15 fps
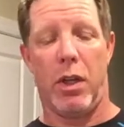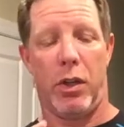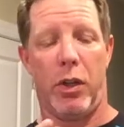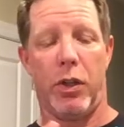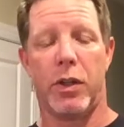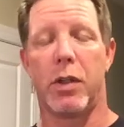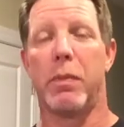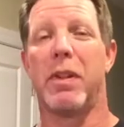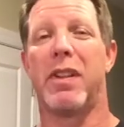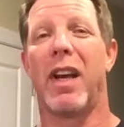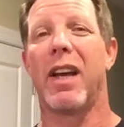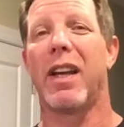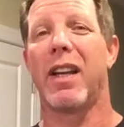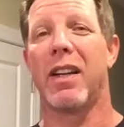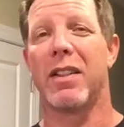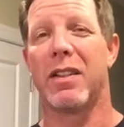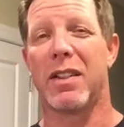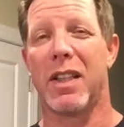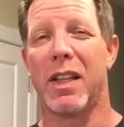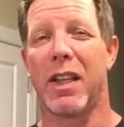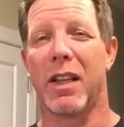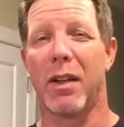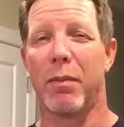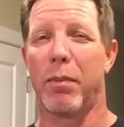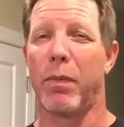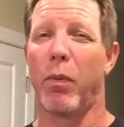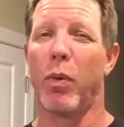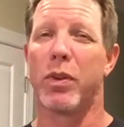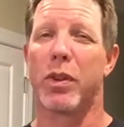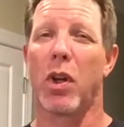You should be taking a zinc and
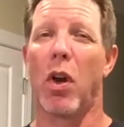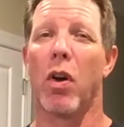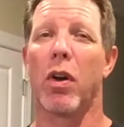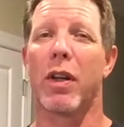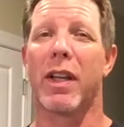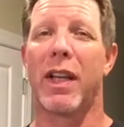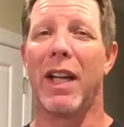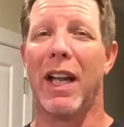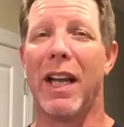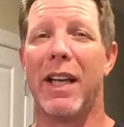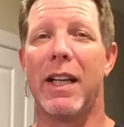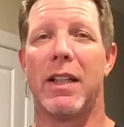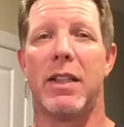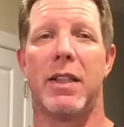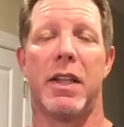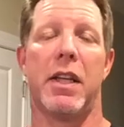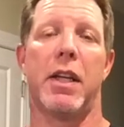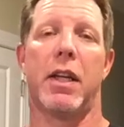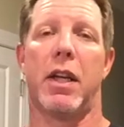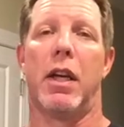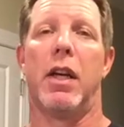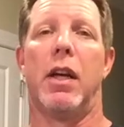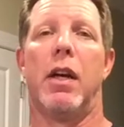what's called a chelated zinc.